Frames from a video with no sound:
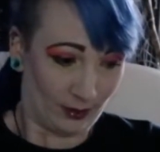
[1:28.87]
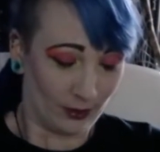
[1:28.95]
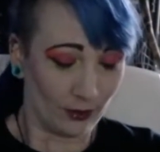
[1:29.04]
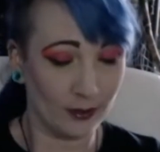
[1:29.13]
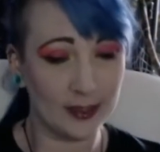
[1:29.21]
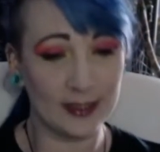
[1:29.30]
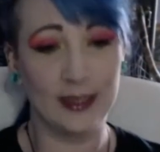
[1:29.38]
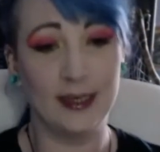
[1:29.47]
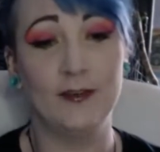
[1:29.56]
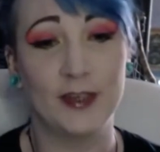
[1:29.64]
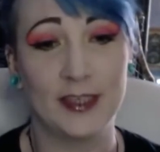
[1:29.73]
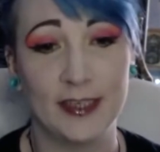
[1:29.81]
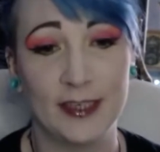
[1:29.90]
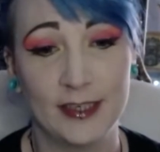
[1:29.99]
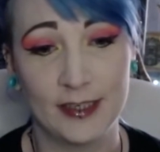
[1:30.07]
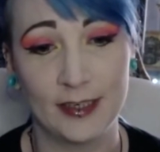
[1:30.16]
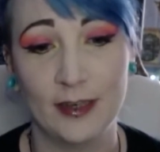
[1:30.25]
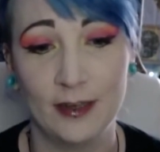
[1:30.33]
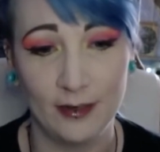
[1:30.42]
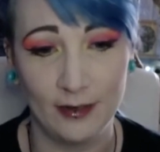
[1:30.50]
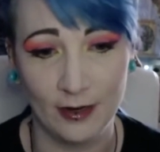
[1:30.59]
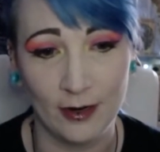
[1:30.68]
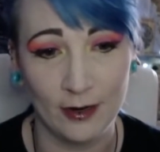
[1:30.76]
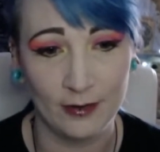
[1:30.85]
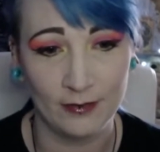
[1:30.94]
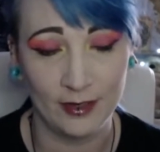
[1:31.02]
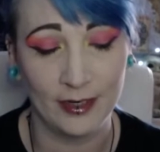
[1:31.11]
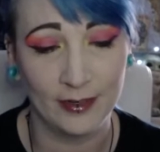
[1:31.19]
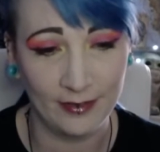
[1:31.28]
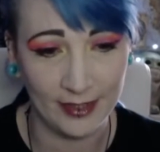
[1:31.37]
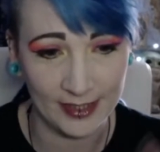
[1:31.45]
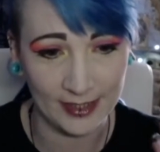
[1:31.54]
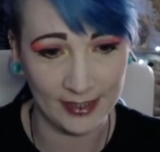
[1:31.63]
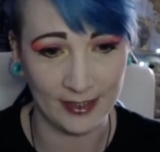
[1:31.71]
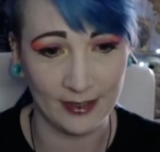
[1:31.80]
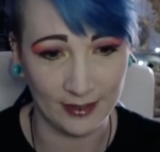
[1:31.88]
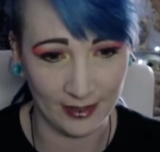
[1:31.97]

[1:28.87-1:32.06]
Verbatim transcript: honestly this is hard, like this is a,